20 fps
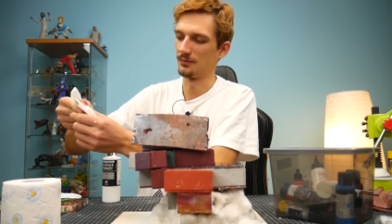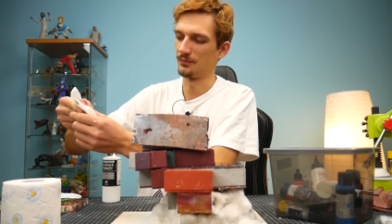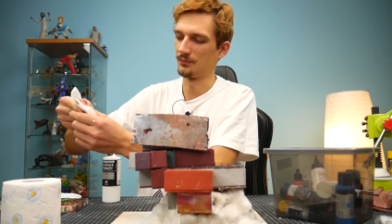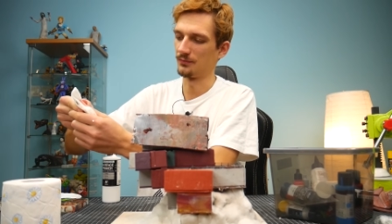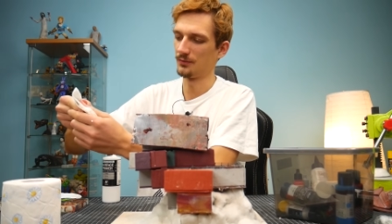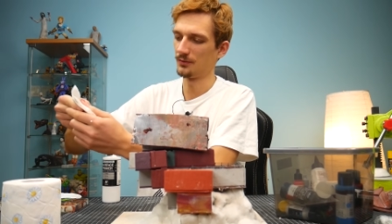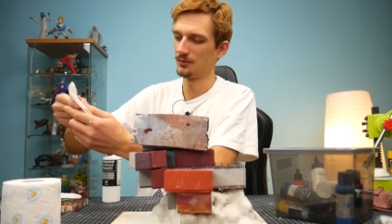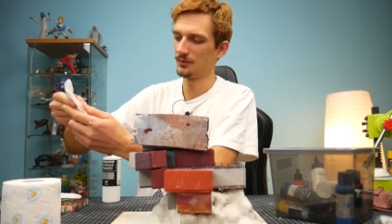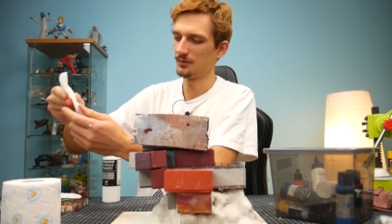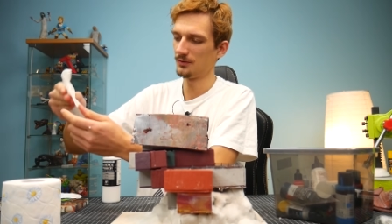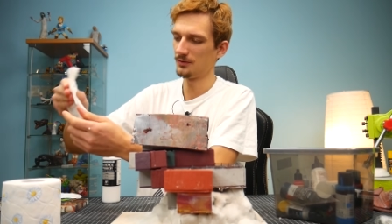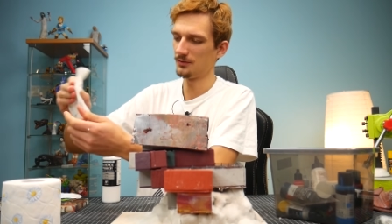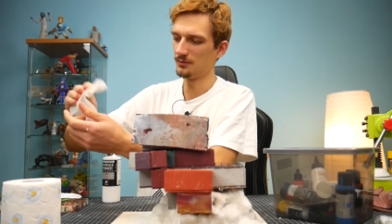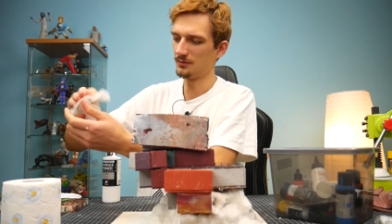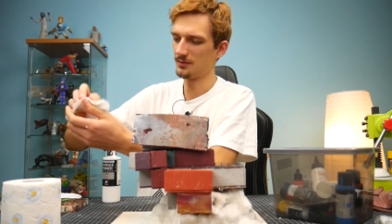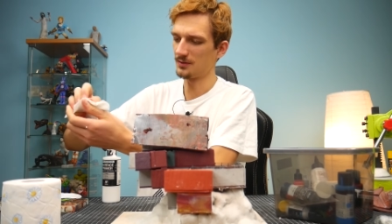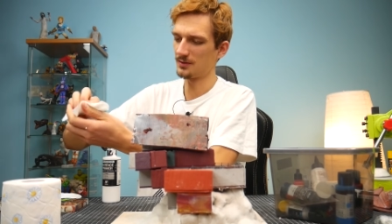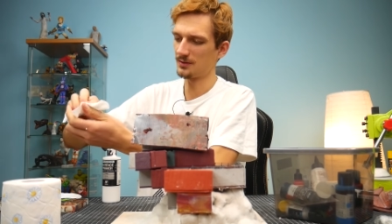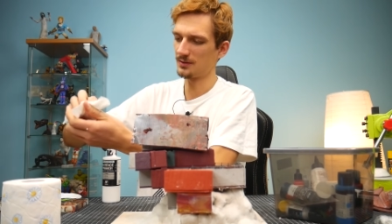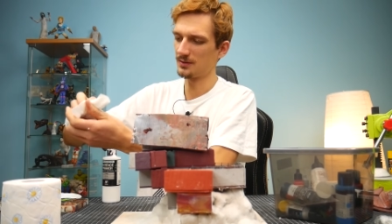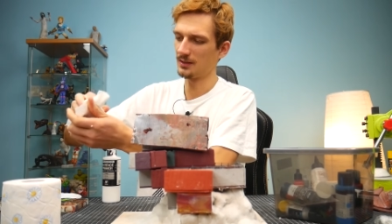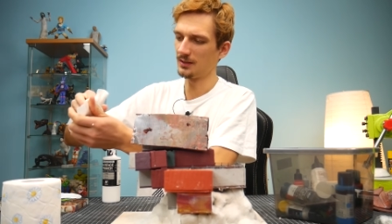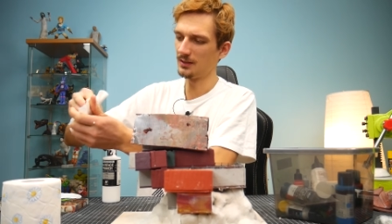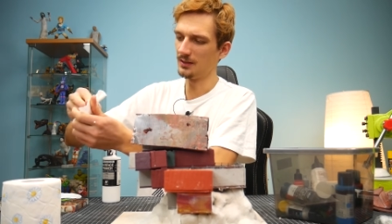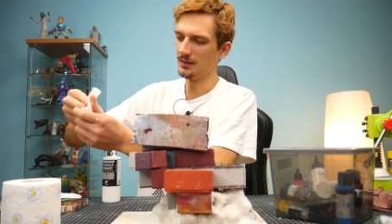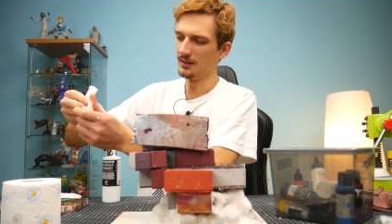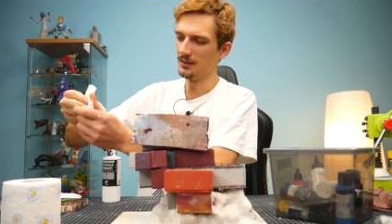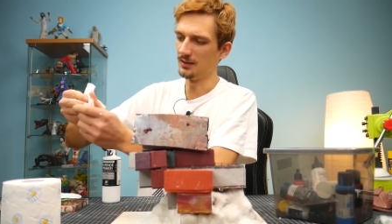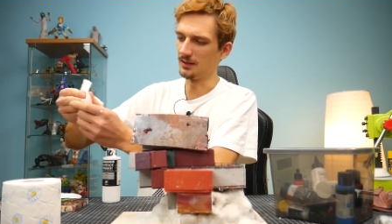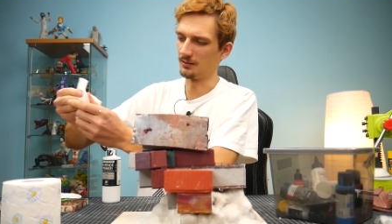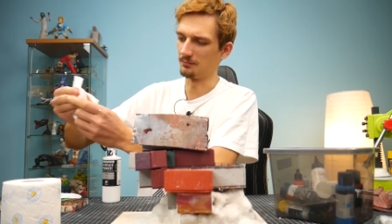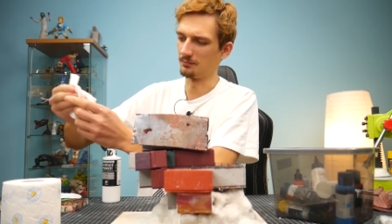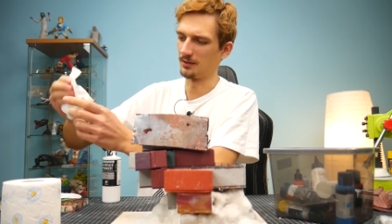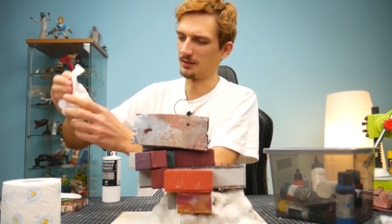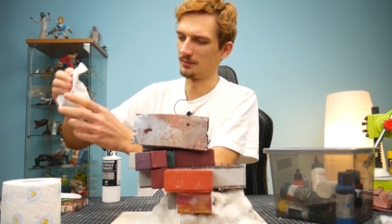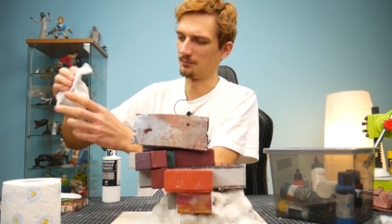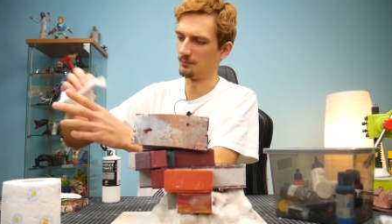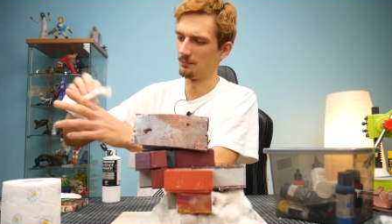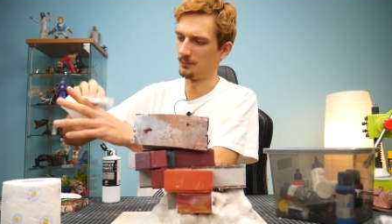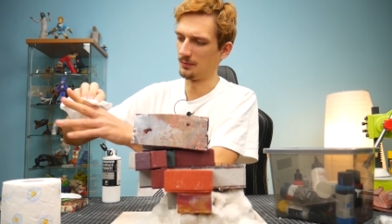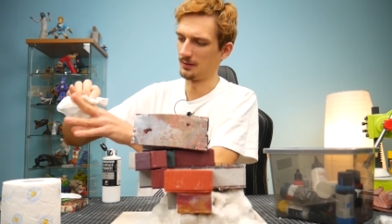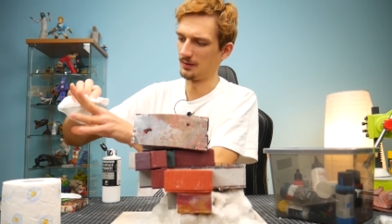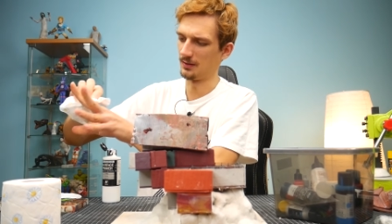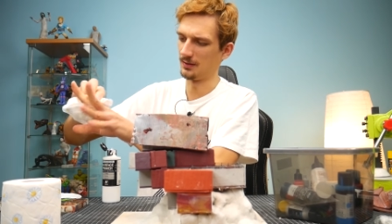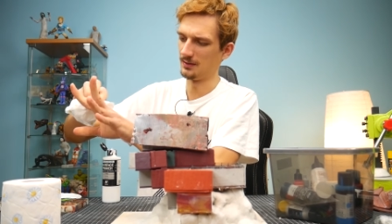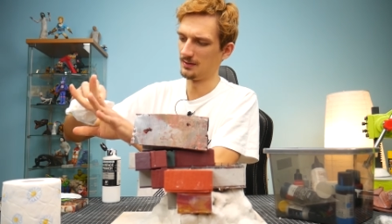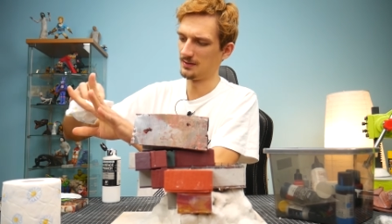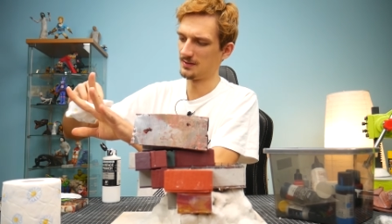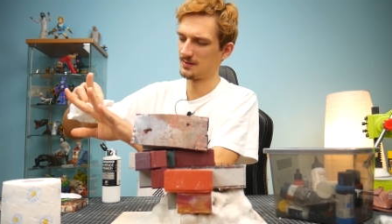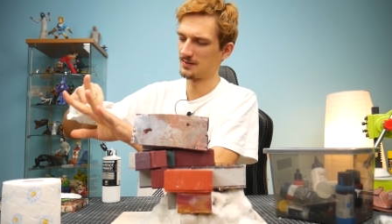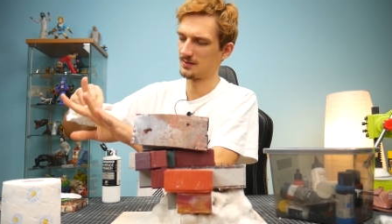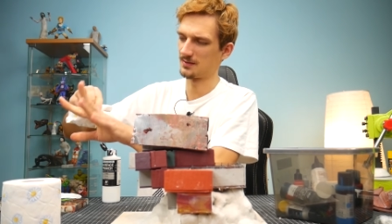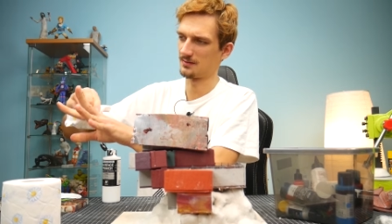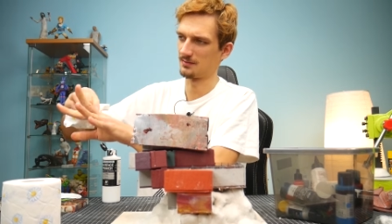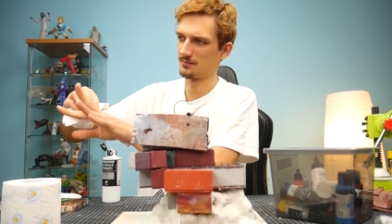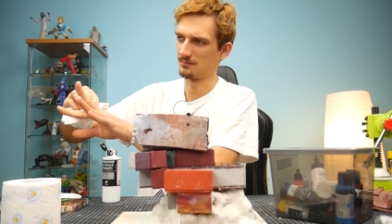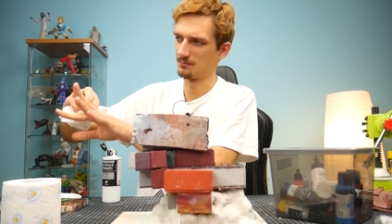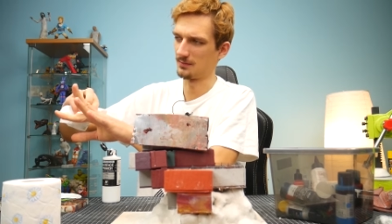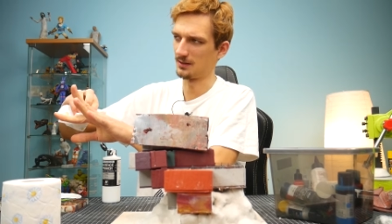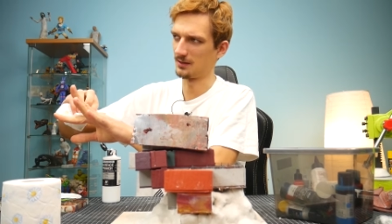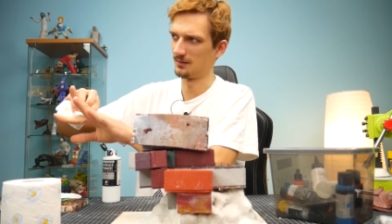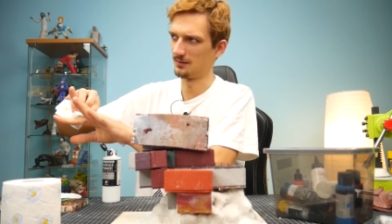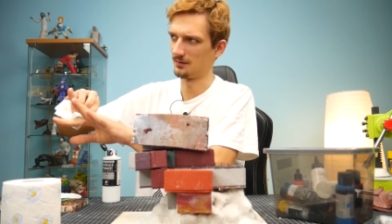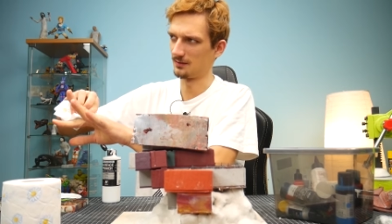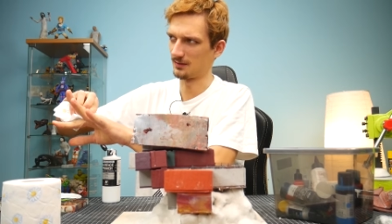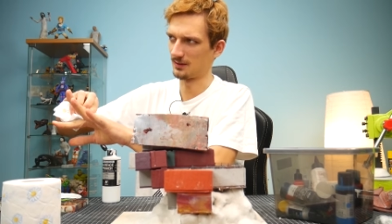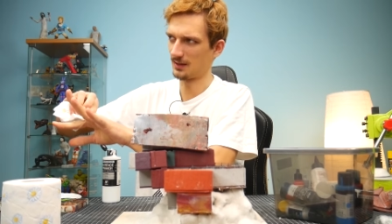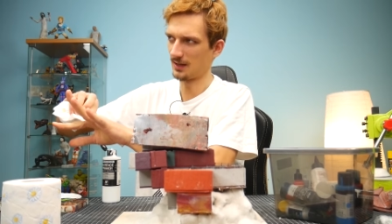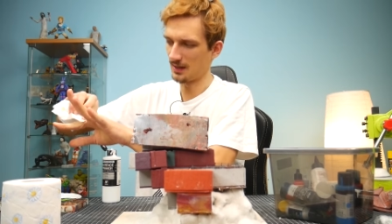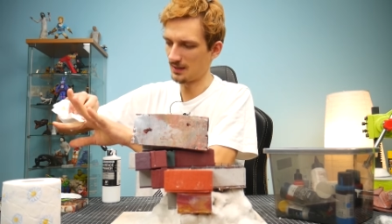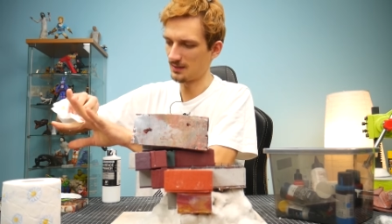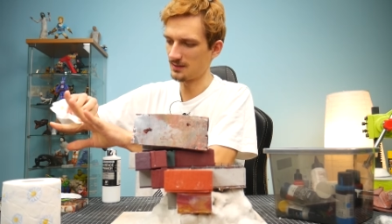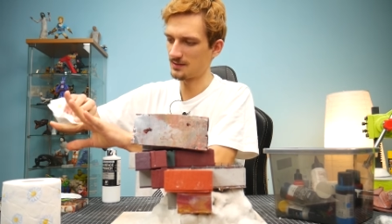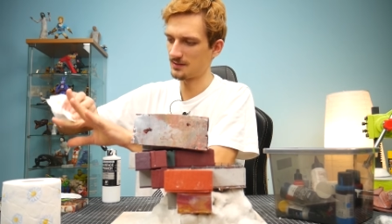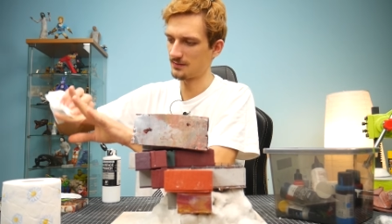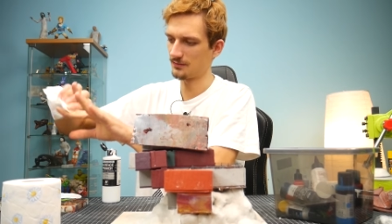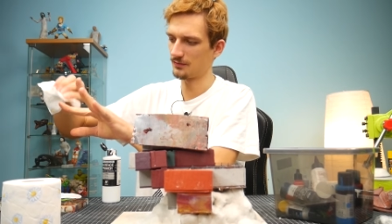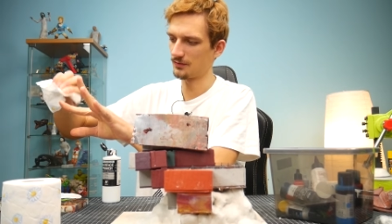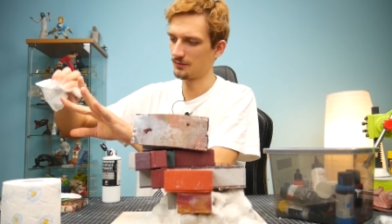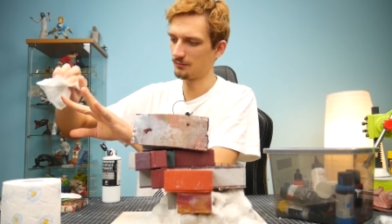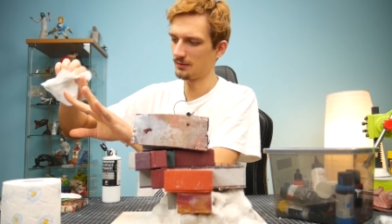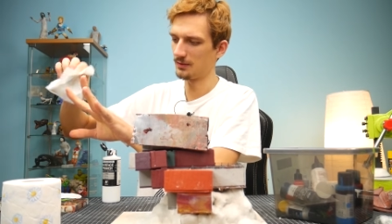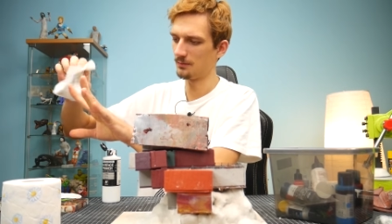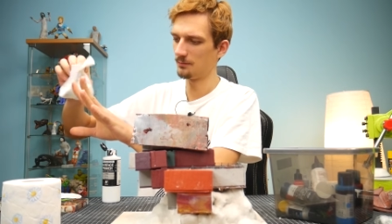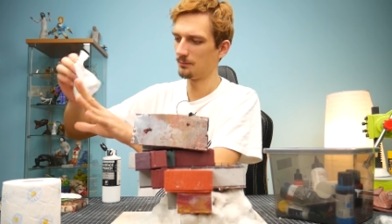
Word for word: for just cleaning my paints, my hands from the